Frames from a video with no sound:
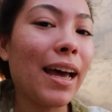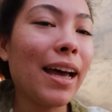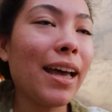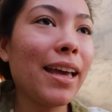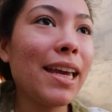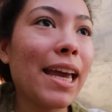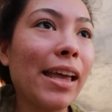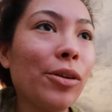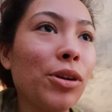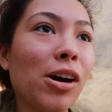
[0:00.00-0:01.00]
I
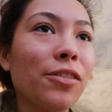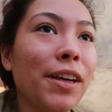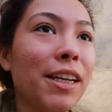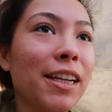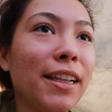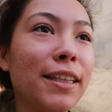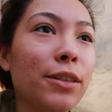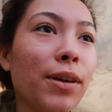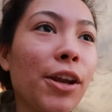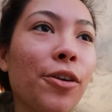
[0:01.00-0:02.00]
held off editing
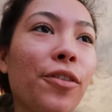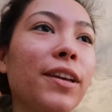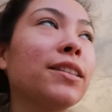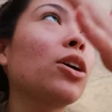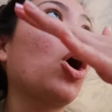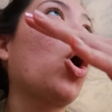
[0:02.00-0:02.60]
this video this